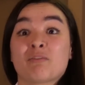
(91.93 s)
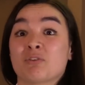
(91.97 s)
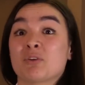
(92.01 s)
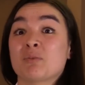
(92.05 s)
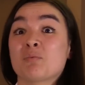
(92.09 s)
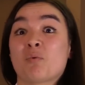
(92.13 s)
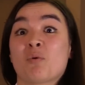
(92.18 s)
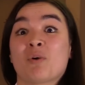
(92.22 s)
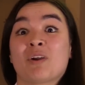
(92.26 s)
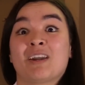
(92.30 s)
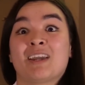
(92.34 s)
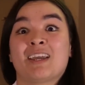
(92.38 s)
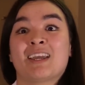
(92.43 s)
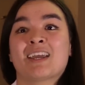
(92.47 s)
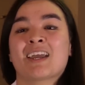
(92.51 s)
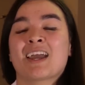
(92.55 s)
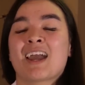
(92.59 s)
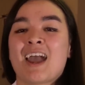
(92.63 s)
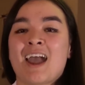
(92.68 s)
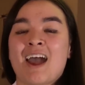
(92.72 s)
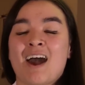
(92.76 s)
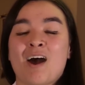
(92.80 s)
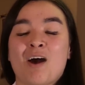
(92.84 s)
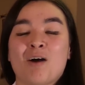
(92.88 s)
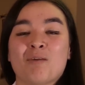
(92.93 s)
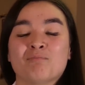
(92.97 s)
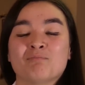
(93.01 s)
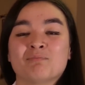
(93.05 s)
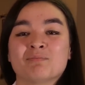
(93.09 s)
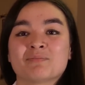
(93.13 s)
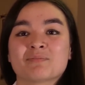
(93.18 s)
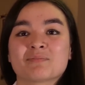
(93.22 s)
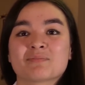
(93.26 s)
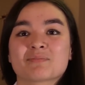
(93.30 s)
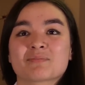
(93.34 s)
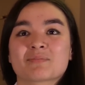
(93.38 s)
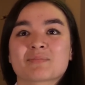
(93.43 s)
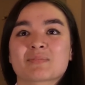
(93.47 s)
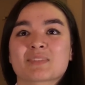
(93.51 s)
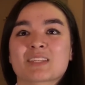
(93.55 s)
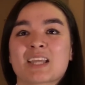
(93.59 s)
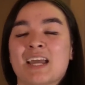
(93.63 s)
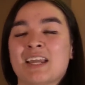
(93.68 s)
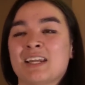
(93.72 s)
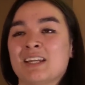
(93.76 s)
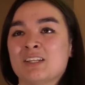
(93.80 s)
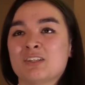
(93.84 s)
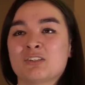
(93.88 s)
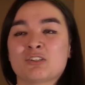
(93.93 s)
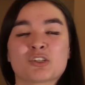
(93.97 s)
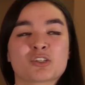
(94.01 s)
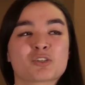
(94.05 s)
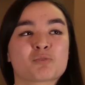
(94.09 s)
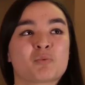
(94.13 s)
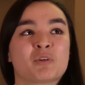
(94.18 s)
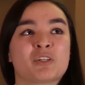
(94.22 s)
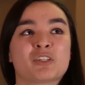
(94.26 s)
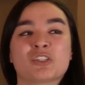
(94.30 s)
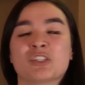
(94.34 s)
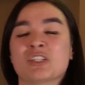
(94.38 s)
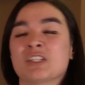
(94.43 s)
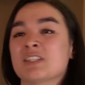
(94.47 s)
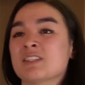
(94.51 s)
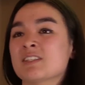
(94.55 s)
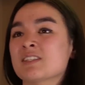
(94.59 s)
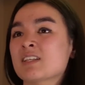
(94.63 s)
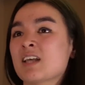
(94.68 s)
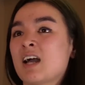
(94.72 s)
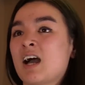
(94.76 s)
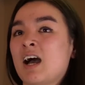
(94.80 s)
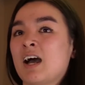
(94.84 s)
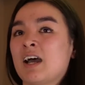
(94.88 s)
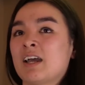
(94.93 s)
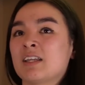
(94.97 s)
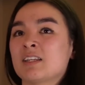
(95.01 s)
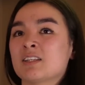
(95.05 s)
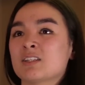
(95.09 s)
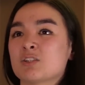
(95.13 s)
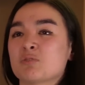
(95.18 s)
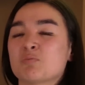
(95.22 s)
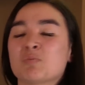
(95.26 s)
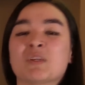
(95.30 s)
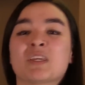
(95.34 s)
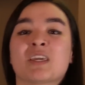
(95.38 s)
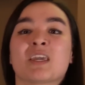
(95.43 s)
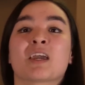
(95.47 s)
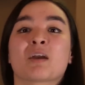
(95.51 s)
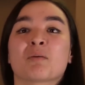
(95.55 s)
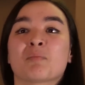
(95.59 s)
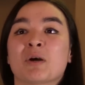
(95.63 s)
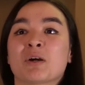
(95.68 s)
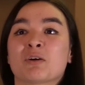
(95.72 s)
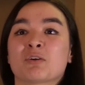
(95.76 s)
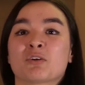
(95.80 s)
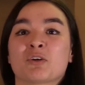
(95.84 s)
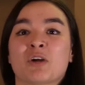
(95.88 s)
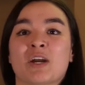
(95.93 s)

every morning. And just when she's speaking about